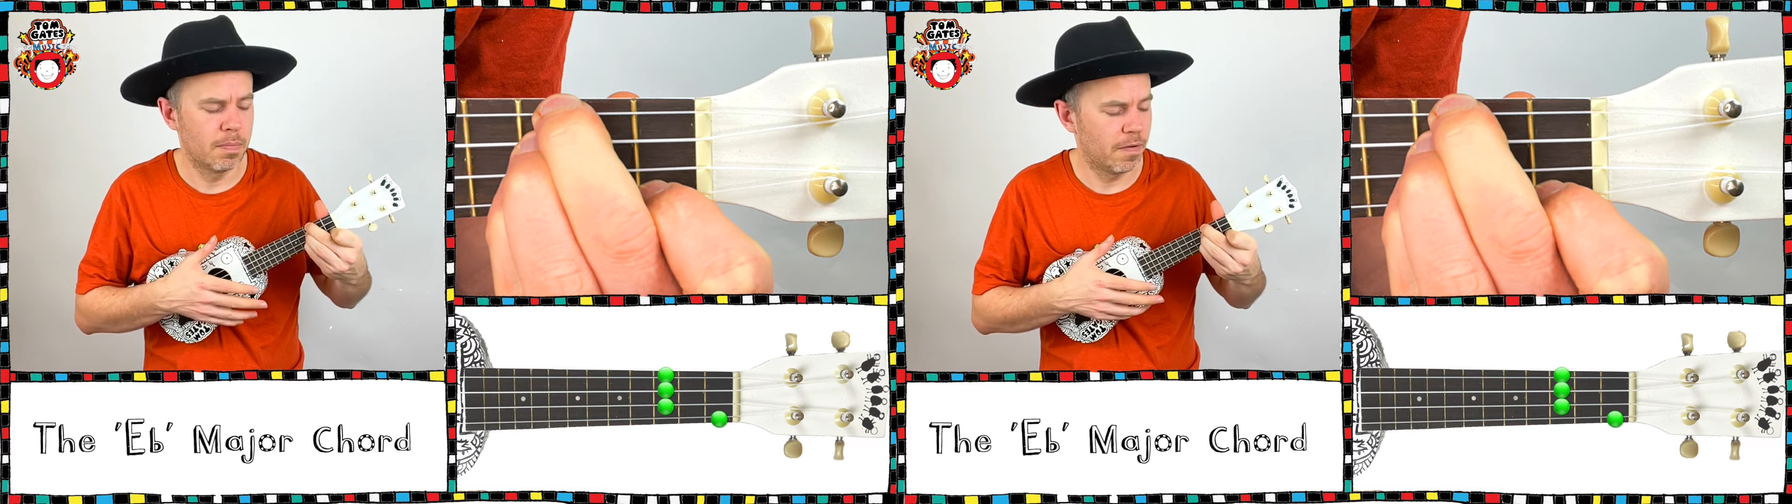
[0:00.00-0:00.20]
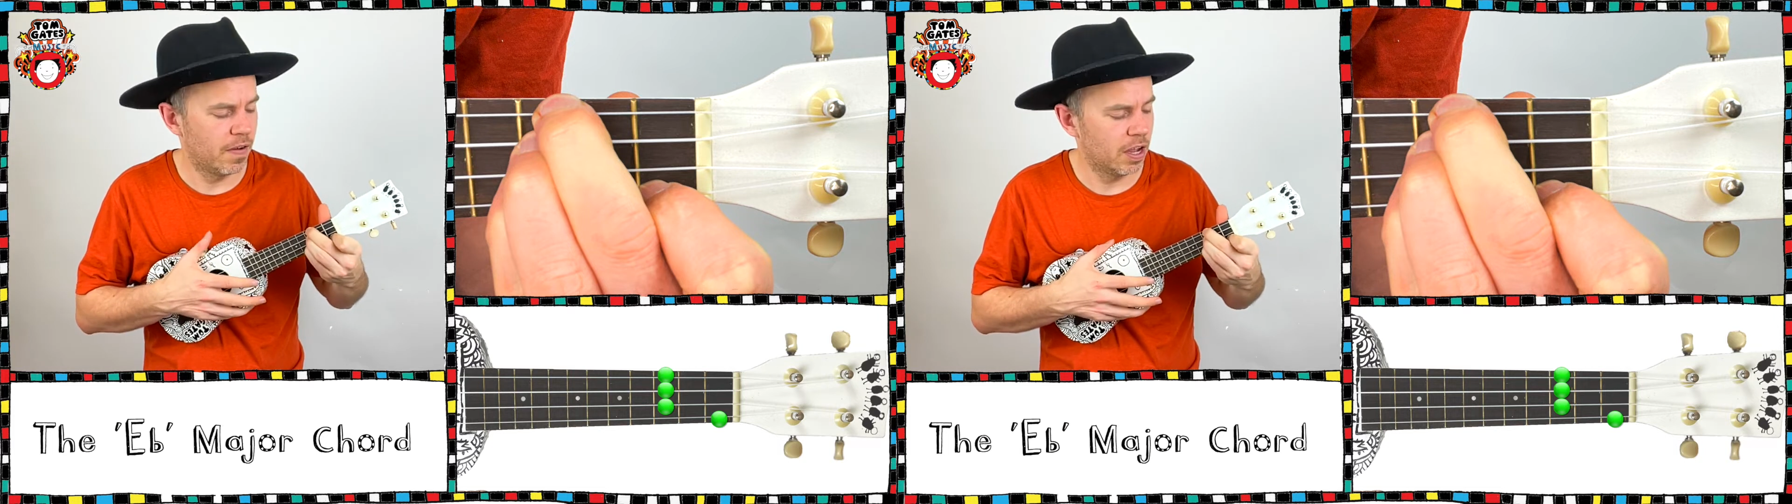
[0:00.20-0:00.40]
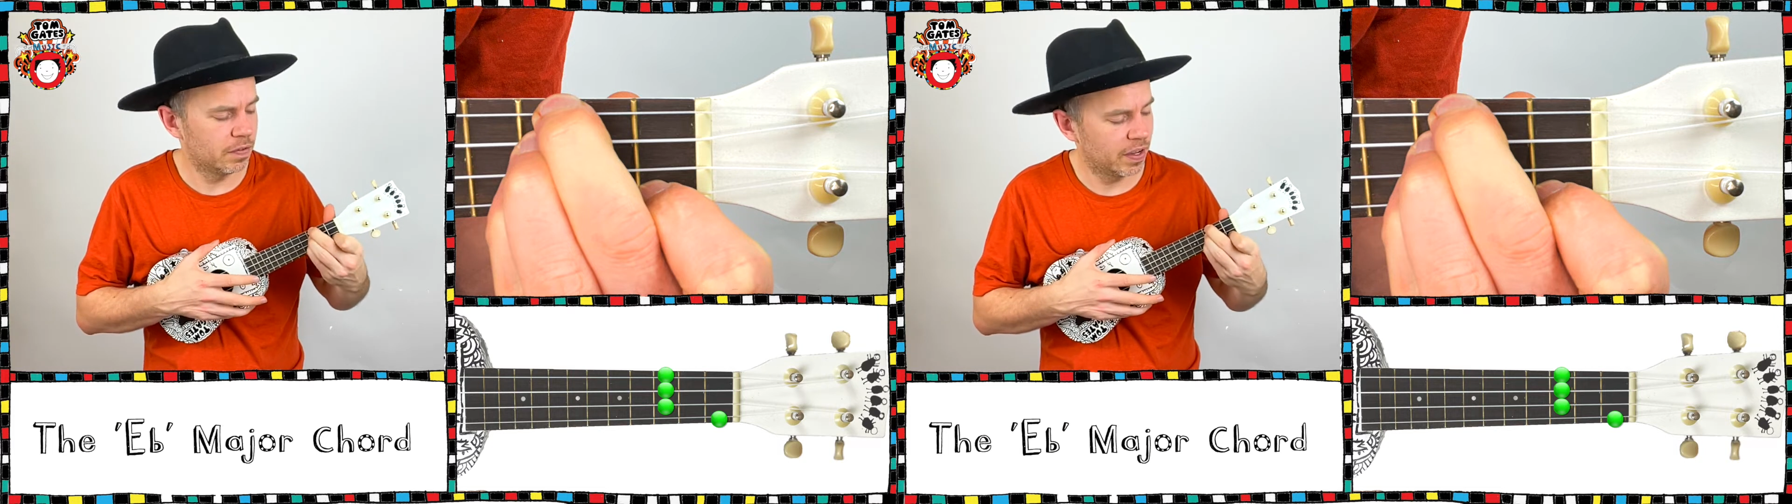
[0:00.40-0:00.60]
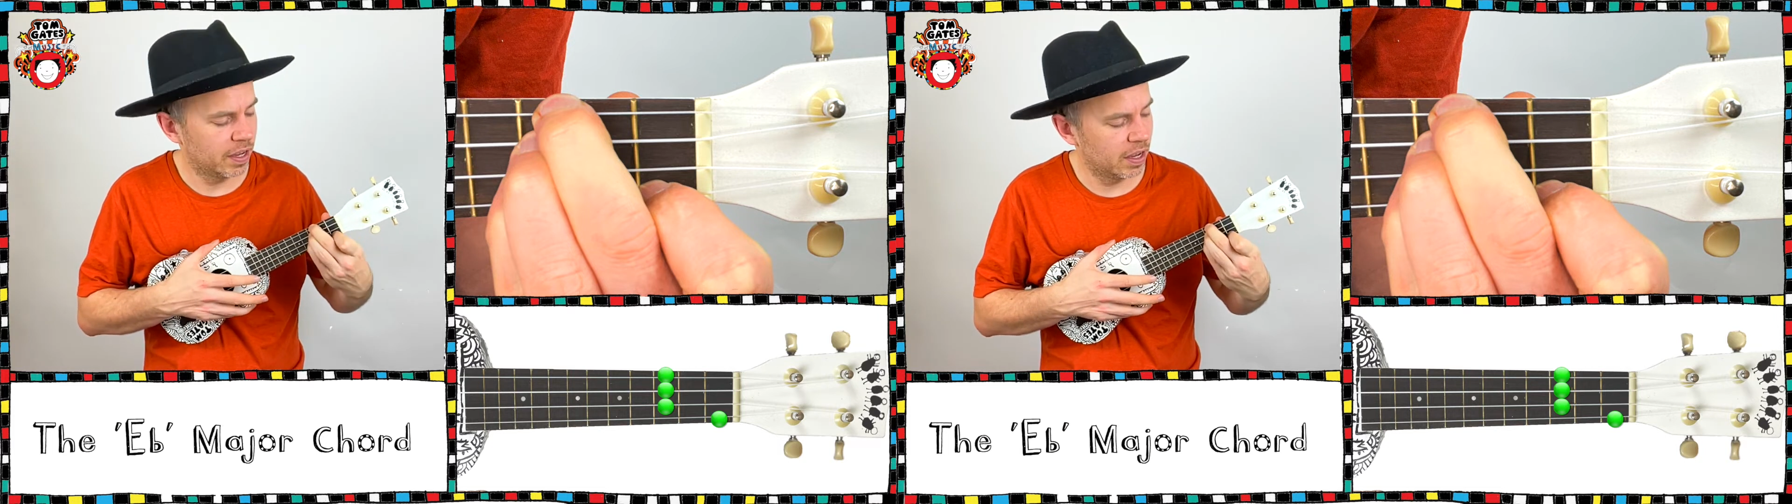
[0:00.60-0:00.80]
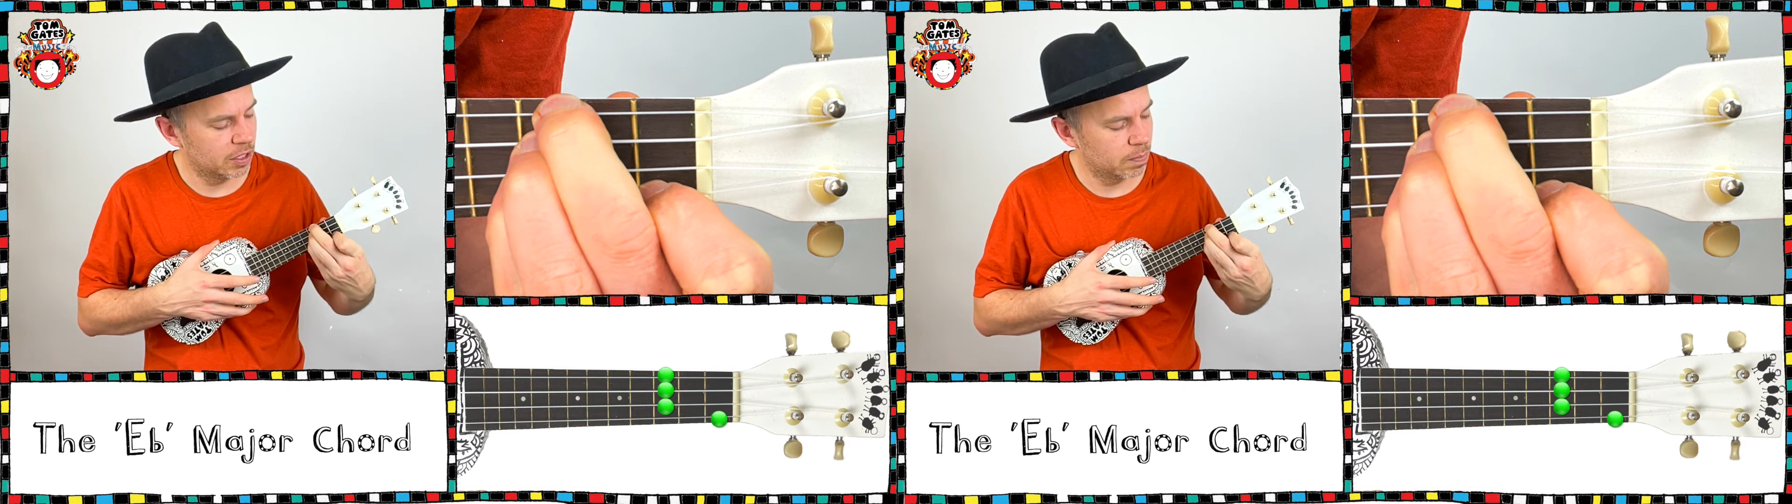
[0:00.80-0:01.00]
My first
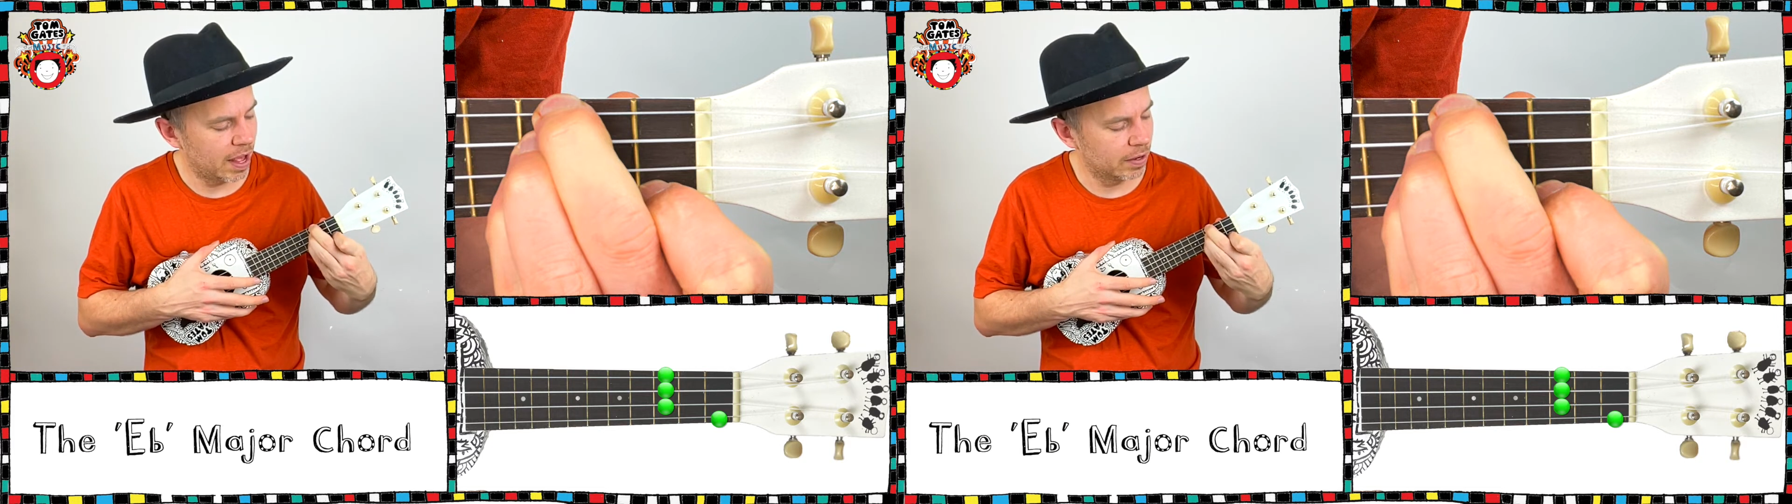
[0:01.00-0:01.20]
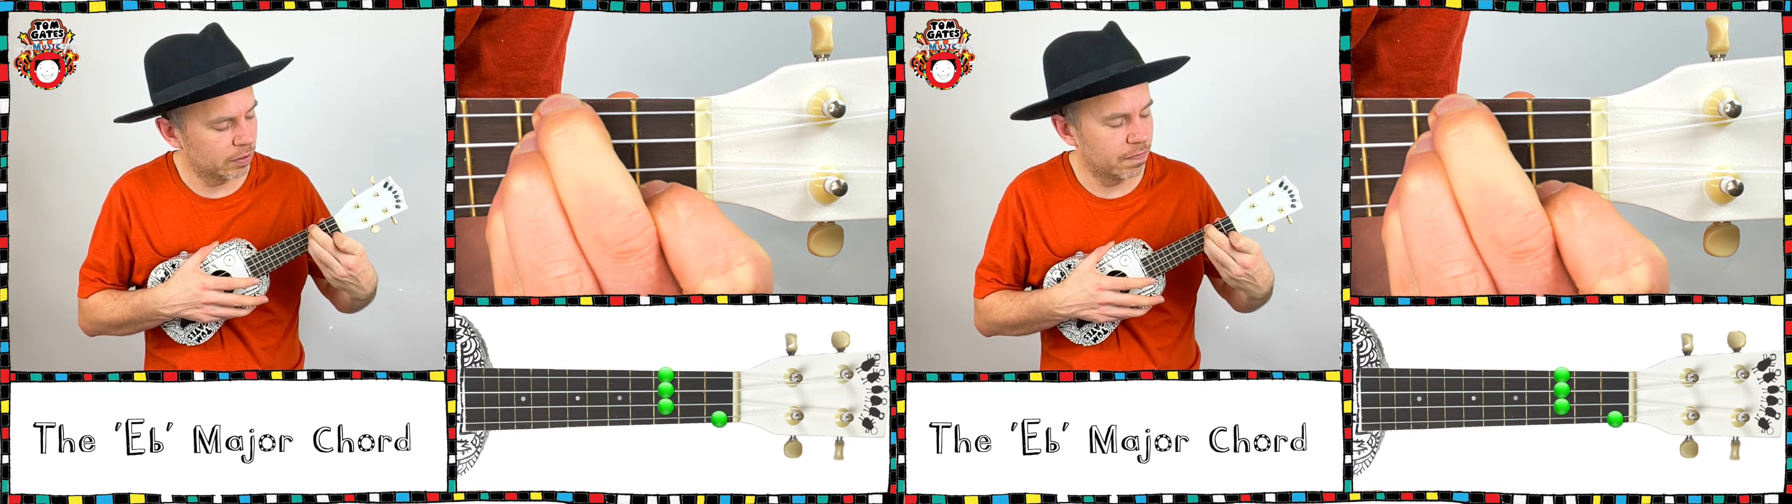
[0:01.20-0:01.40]
finger is playing on the